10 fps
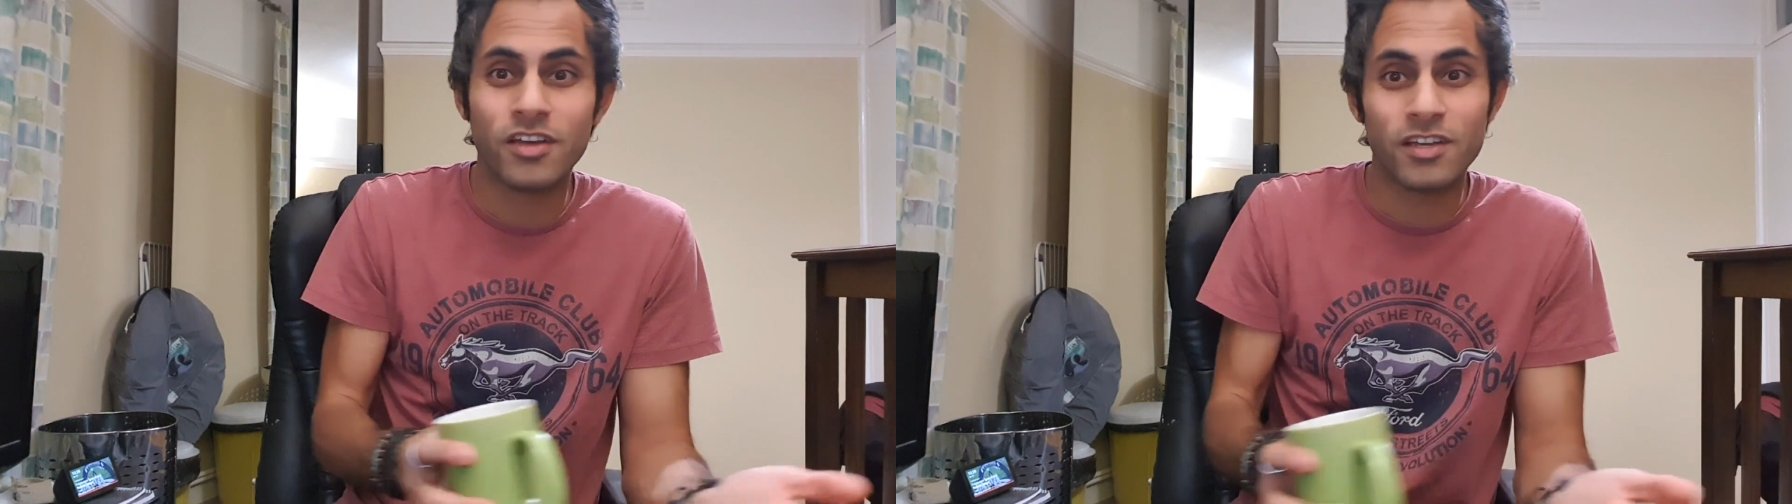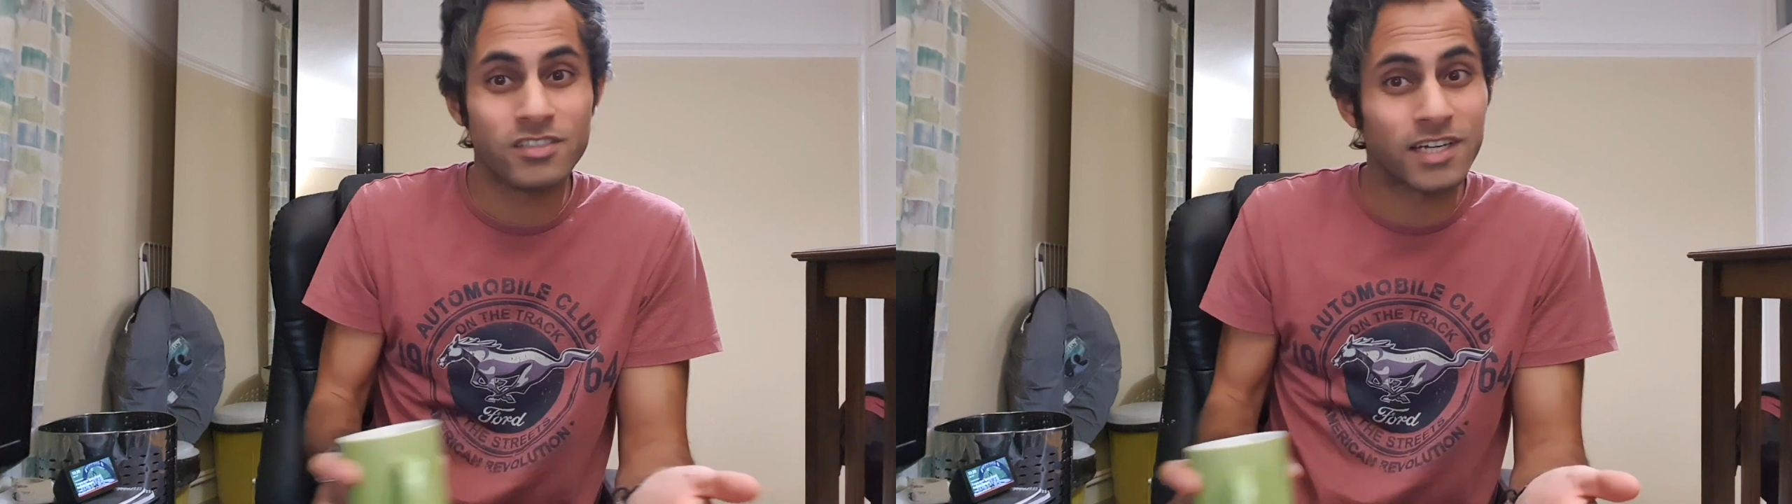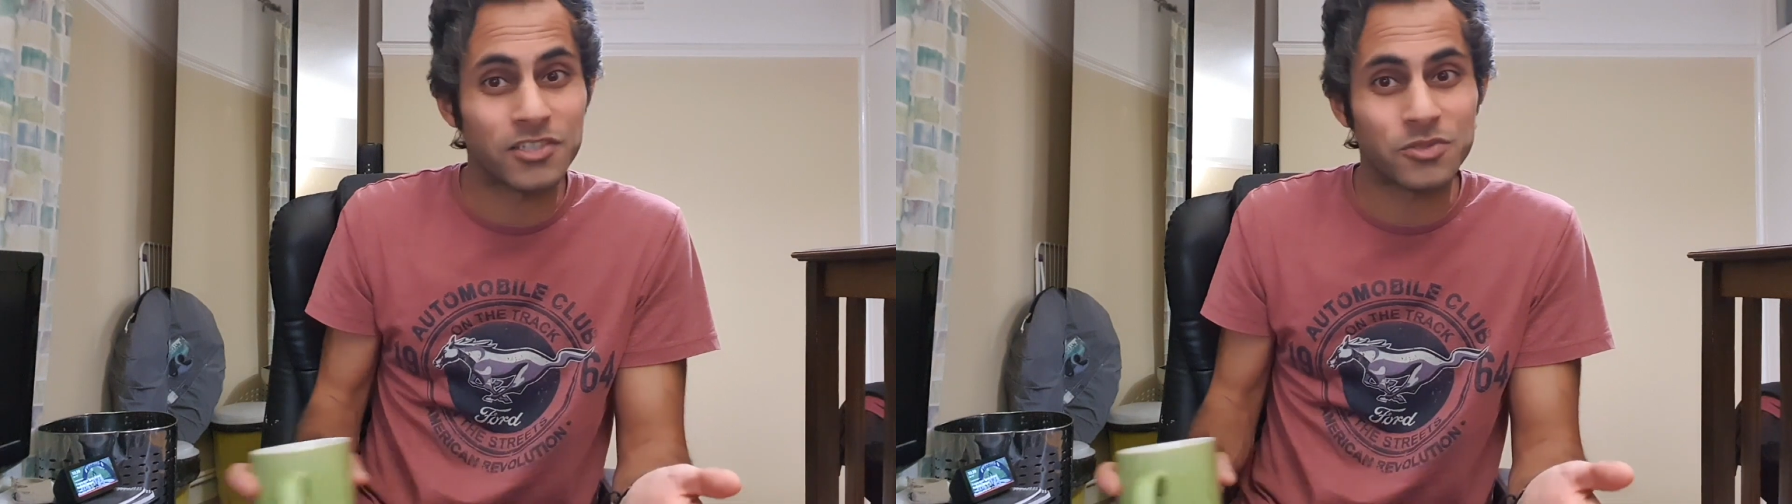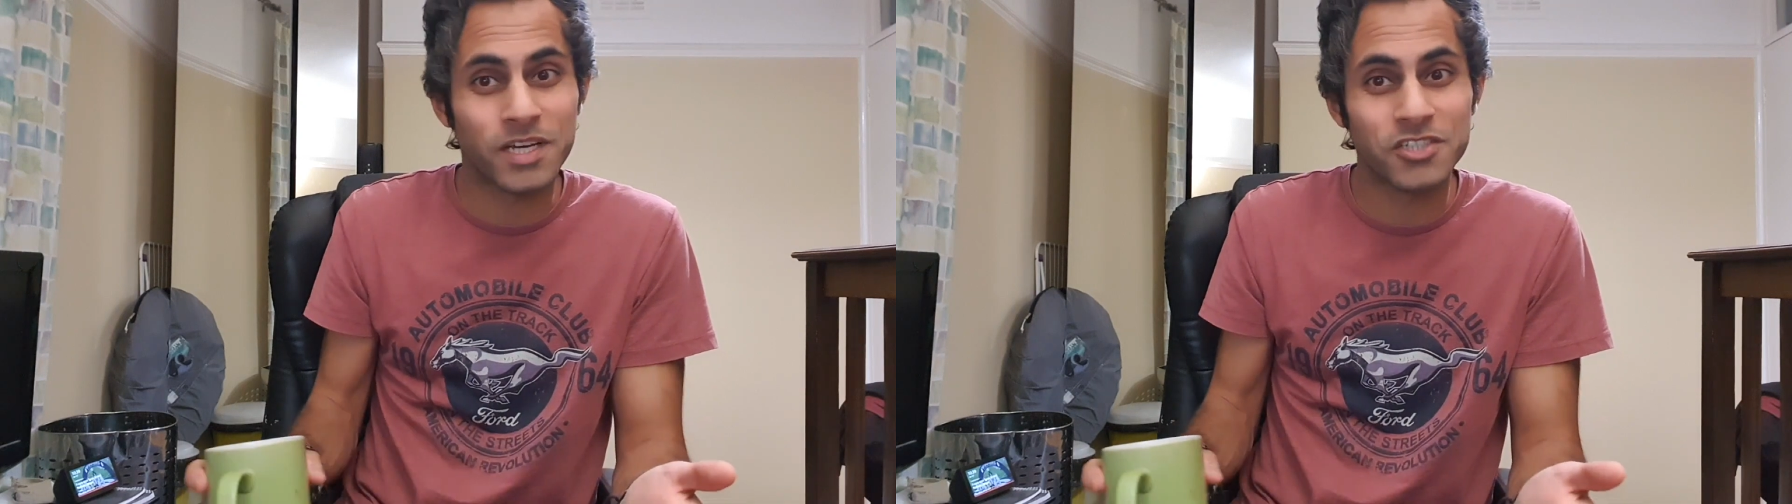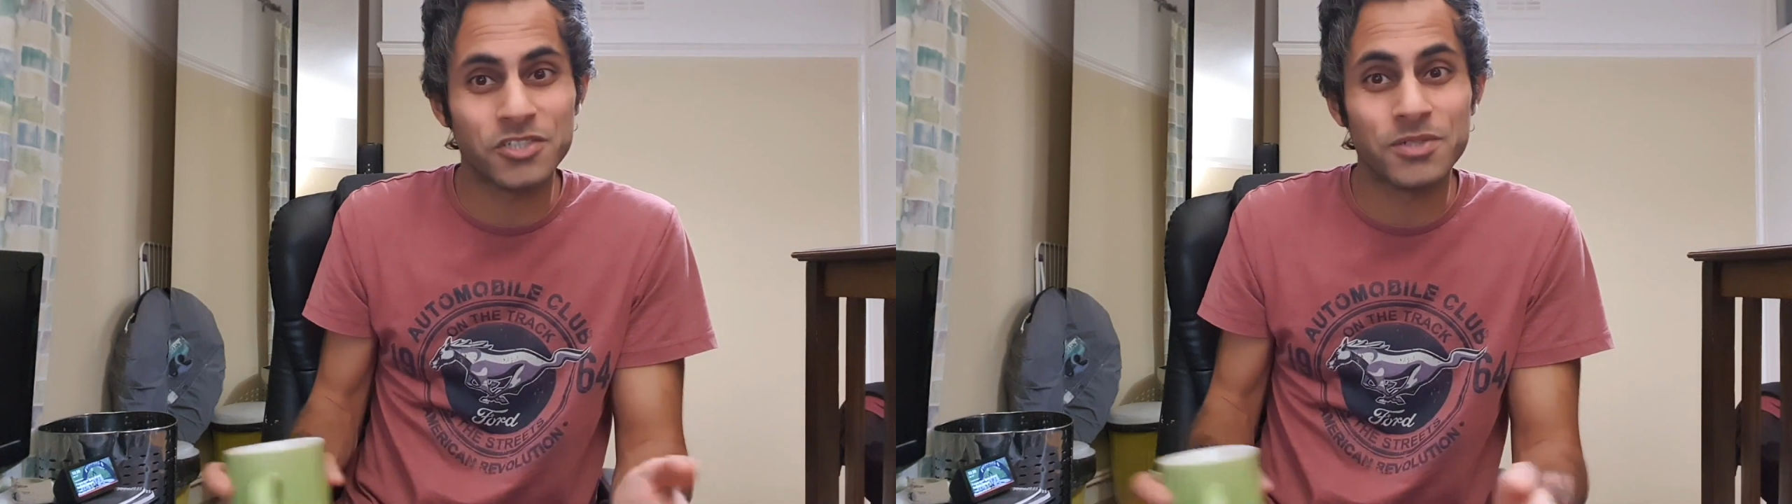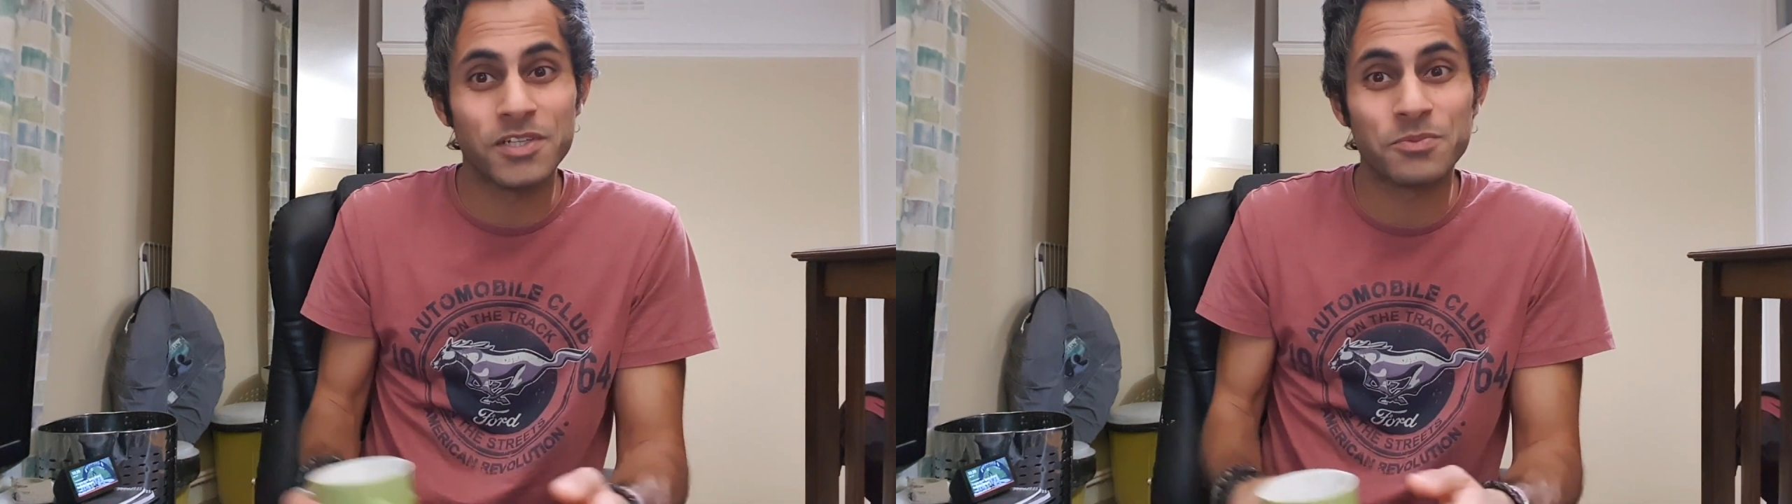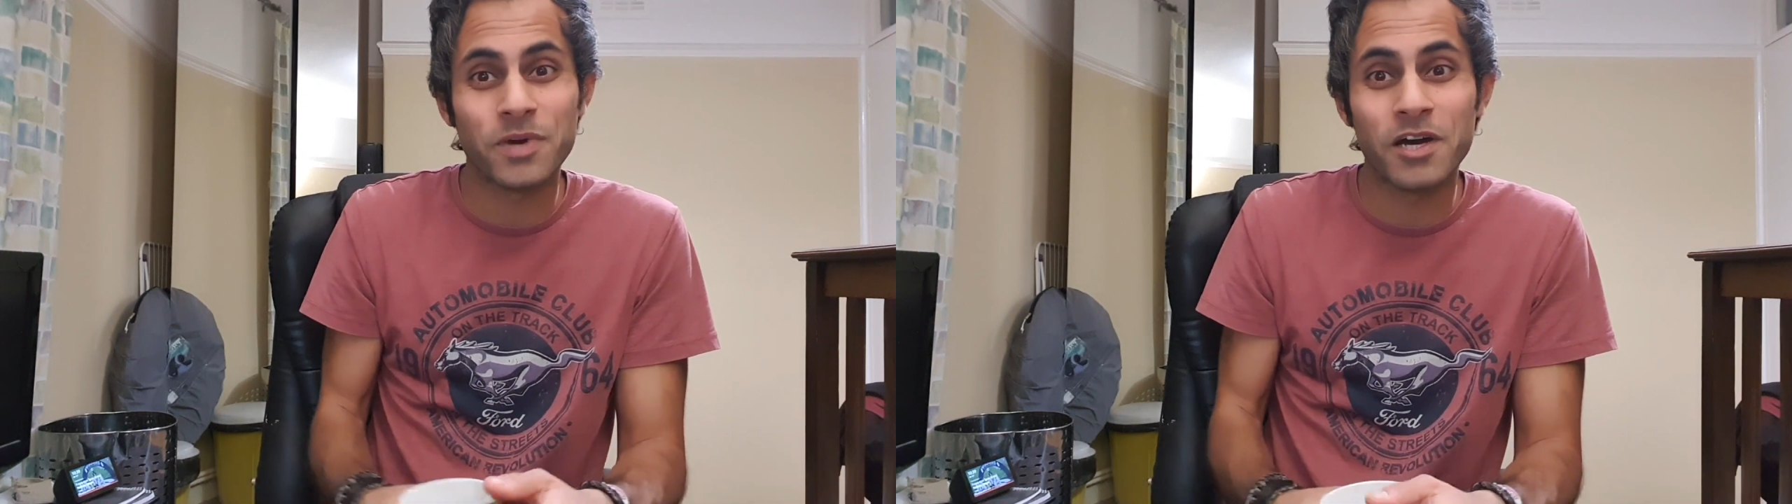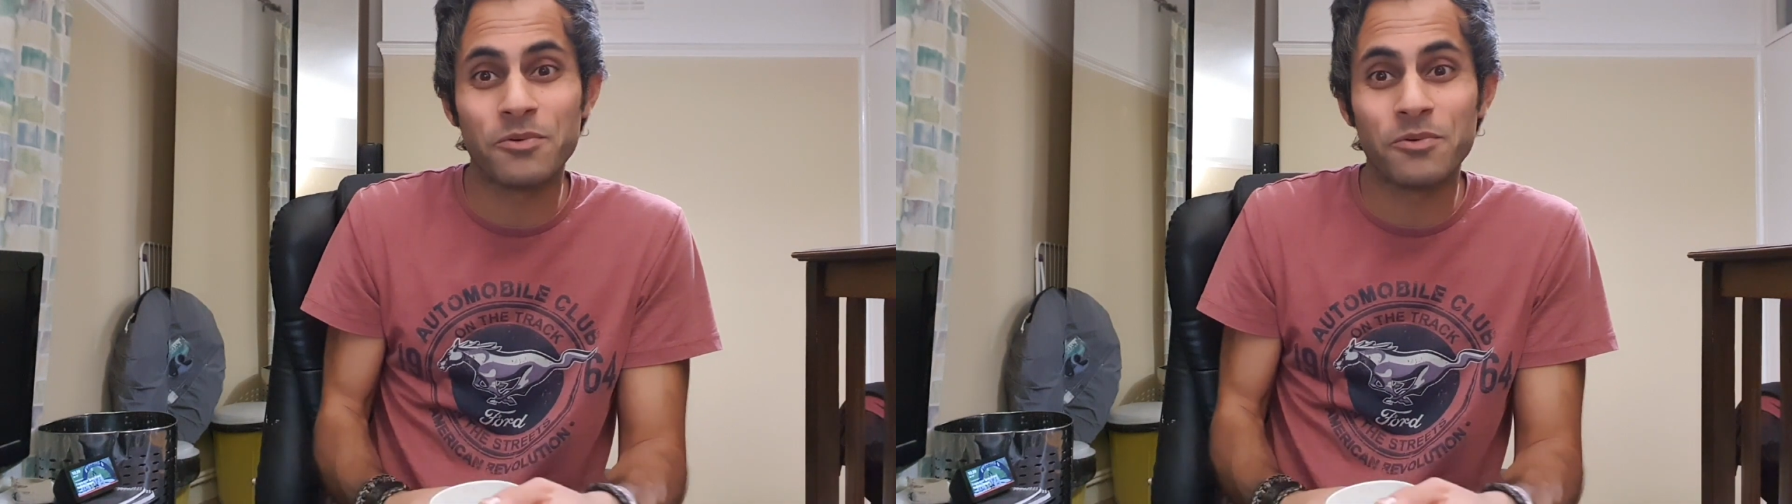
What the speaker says: International Hair Studio as well,